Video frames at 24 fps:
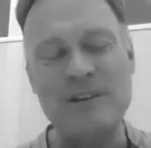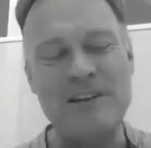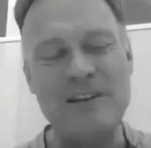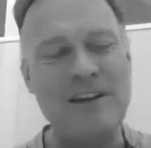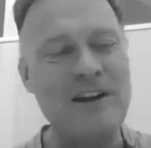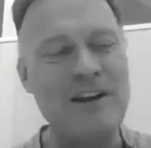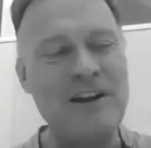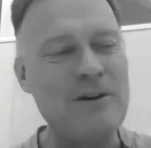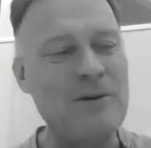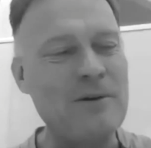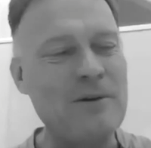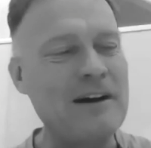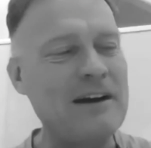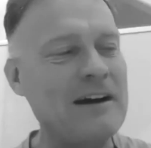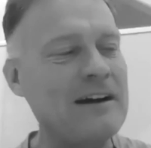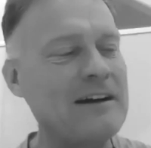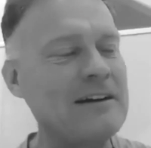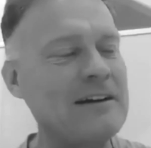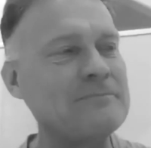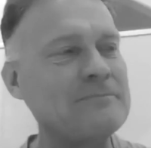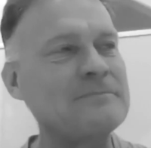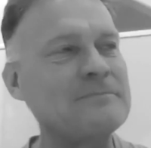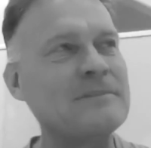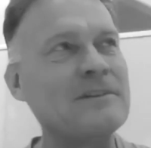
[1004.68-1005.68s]

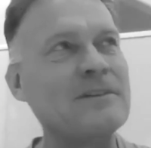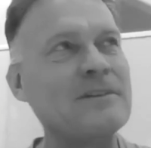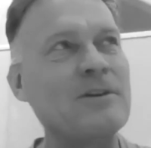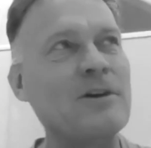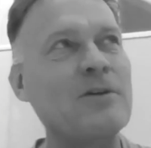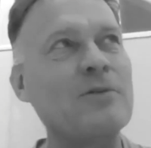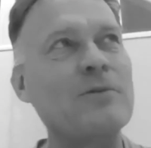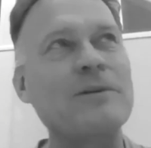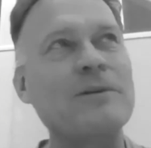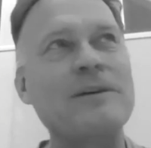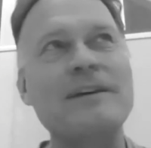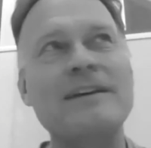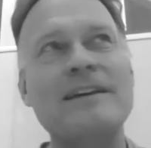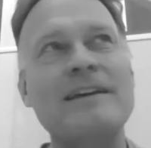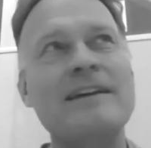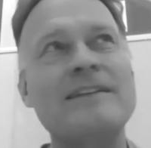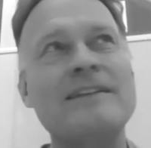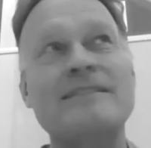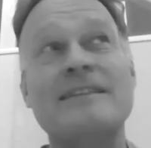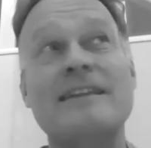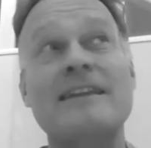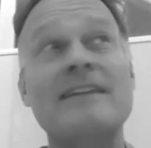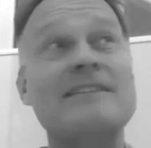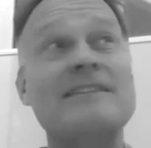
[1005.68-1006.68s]

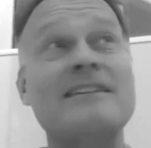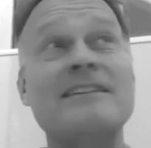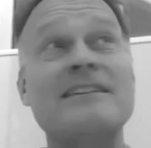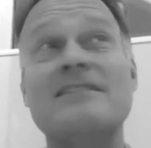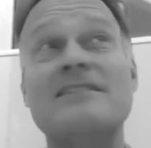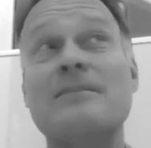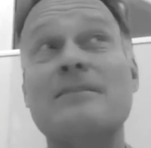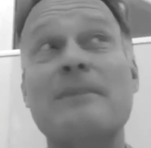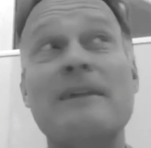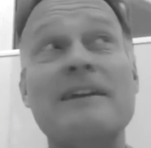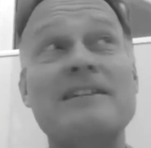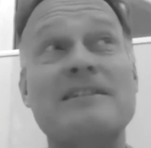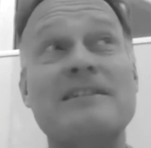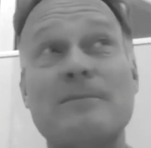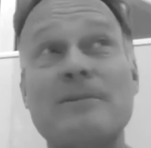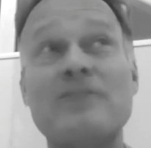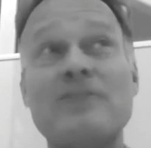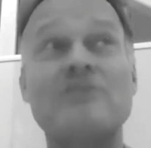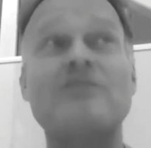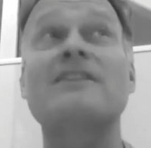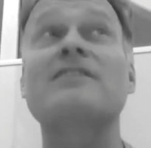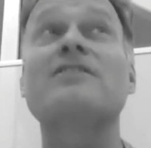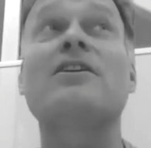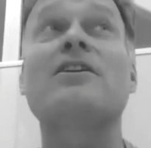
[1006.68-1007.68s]
it's just amazing,
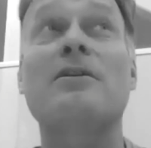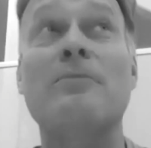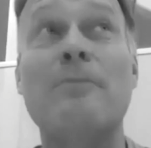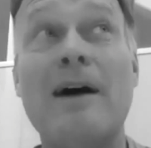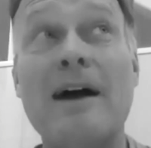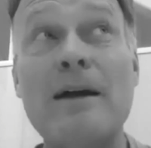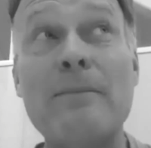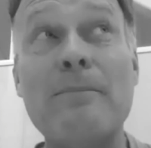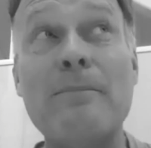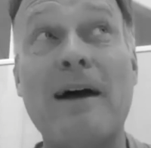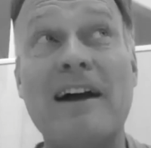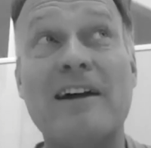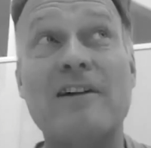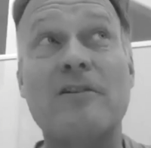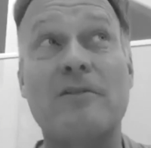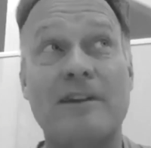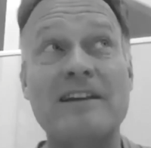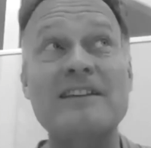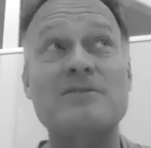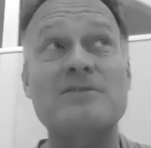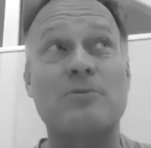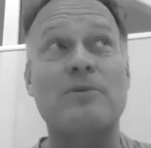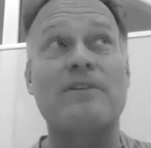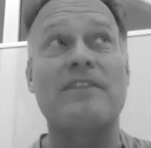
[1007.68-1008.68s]
because, my background
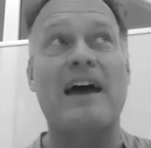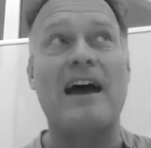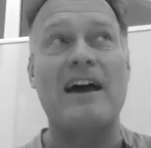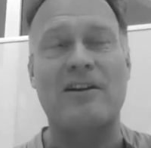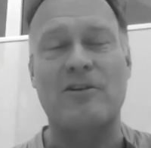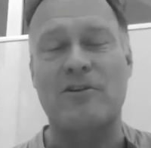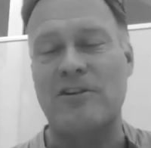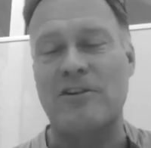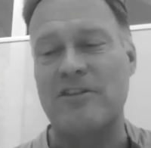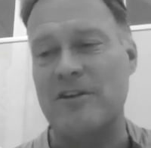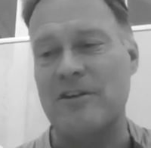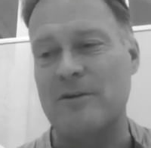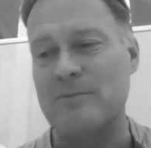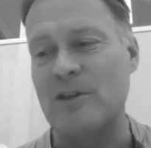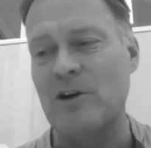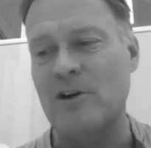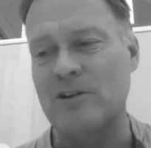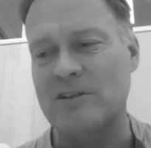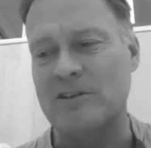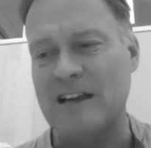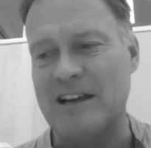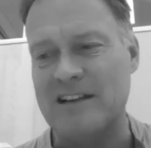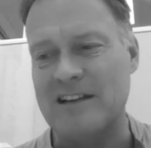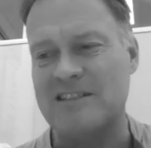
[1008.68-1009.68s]
is with algorithm,
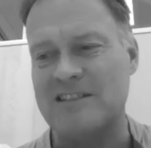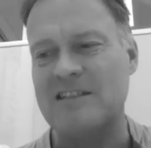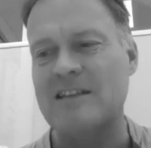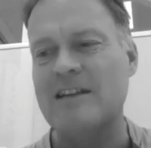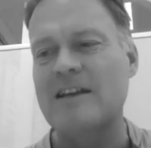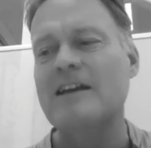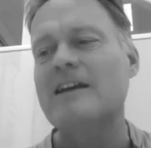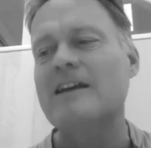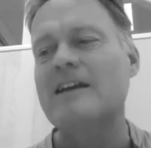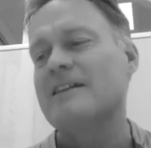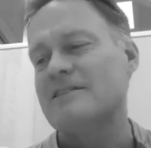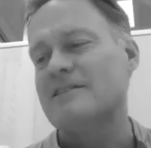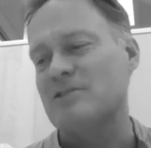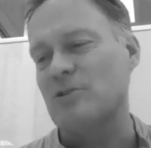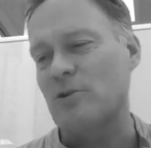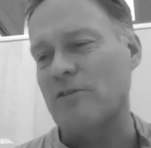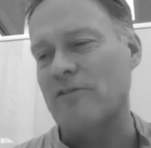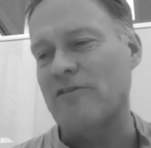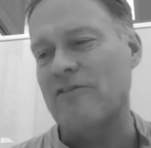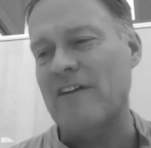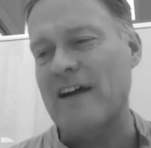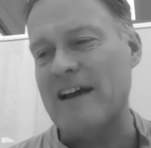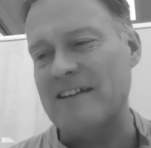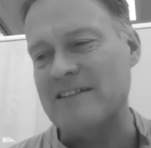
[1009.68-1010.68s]
not as sort
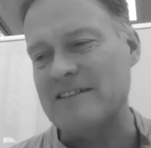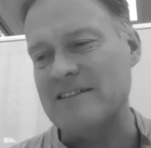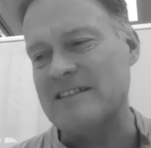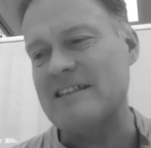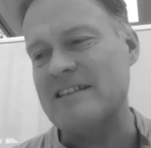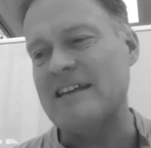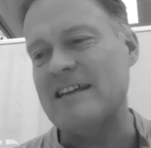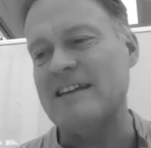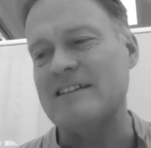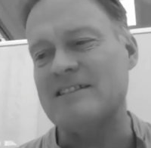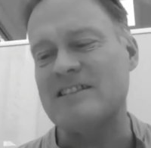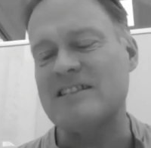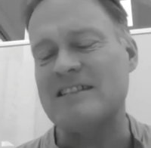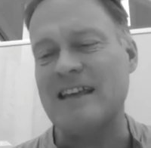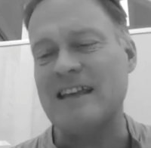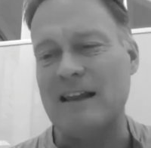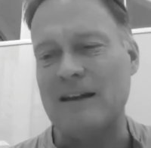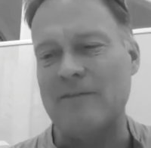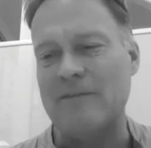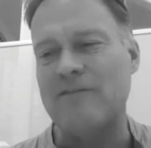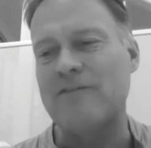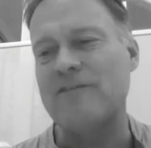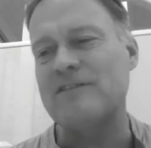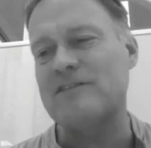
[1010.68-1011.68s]
of fancy
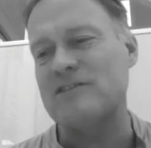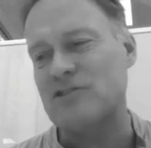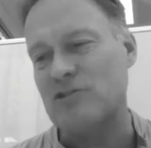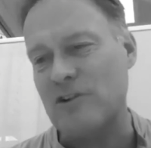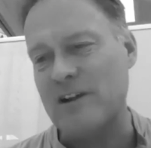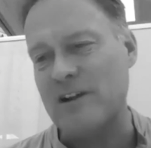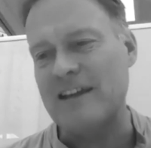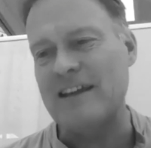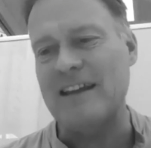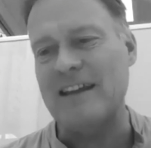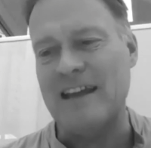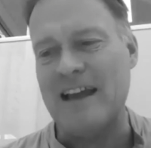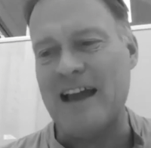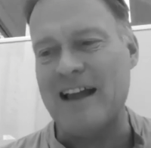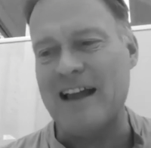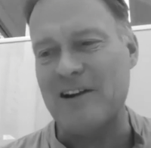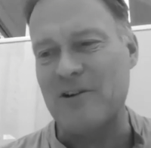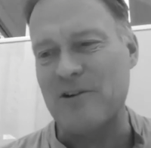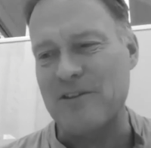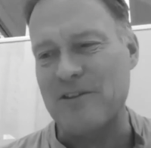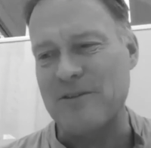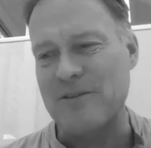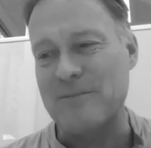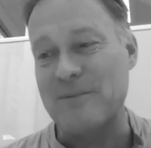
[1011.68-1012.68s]
self-training
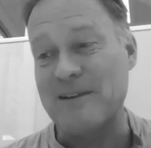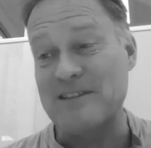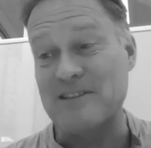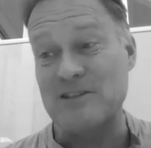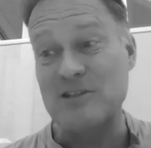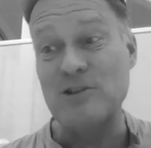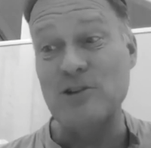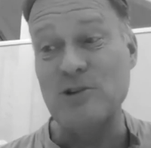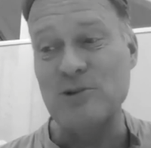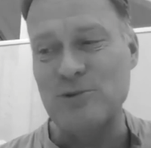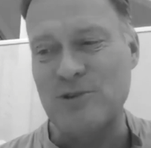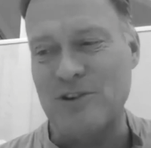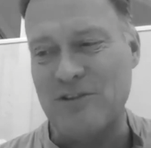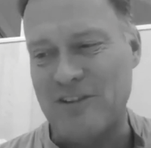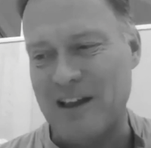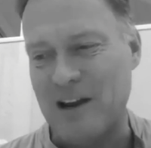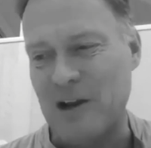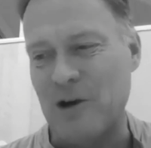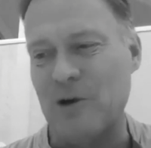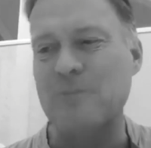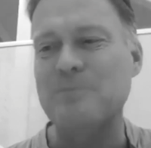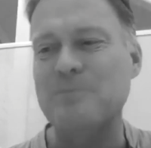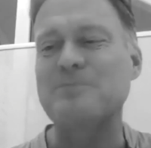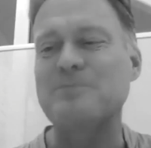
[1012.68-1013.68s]
algorithm as you
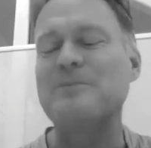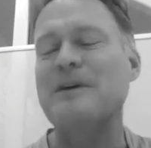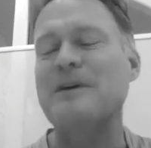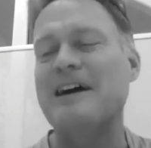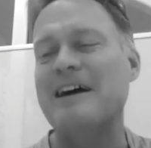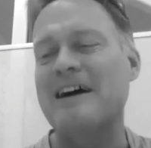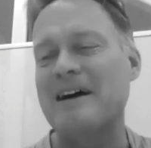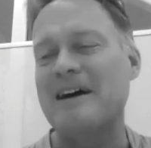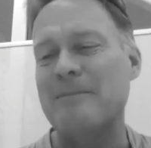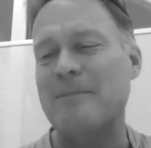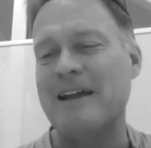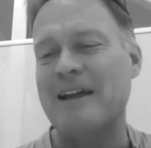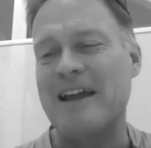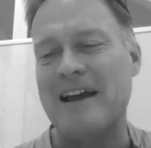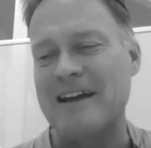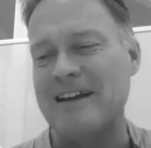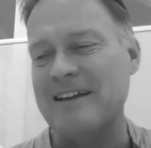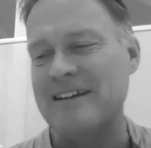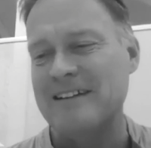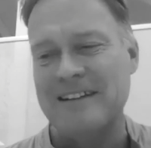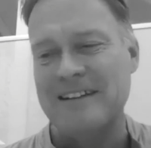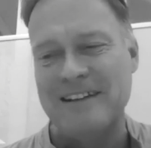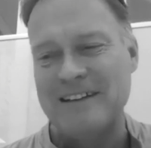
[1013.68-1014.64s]
develop, but I